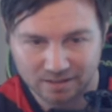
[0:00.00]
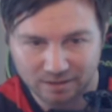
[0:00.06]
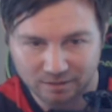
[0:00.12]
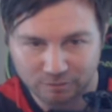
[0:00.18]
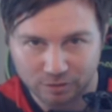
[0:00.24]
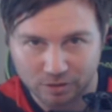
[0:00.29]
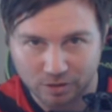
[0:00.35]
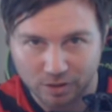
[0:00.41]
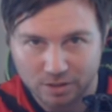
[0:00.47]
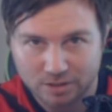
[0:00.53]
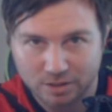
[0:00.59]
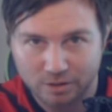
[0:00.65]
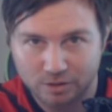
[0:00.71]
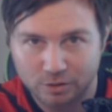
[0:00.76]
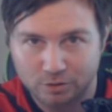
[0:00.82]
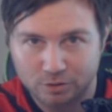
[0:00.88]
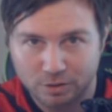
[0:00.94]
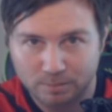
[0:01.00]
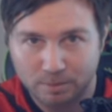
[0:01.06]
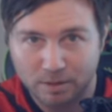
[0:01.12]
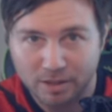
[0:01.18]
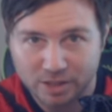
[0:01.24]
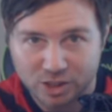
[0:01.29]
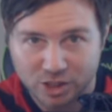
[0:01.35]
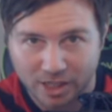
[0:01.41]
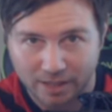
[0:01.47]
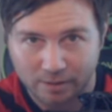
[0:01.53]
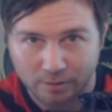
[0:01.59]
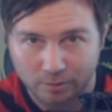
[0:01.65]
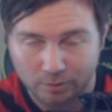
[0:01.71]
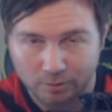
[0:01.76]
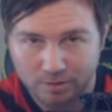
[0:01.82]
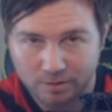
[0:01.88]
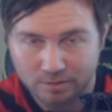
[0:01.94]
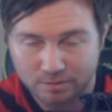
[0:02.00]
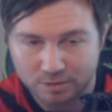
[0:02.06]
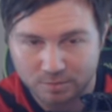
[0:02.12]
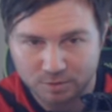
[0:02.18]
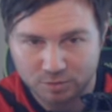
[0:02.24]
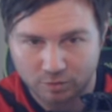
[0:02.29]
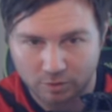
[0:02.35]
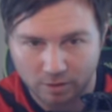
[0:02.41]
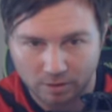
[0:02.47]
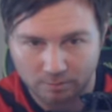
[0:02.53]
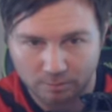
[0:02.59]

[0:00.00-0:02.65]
if you guys are new to my channel, subscribe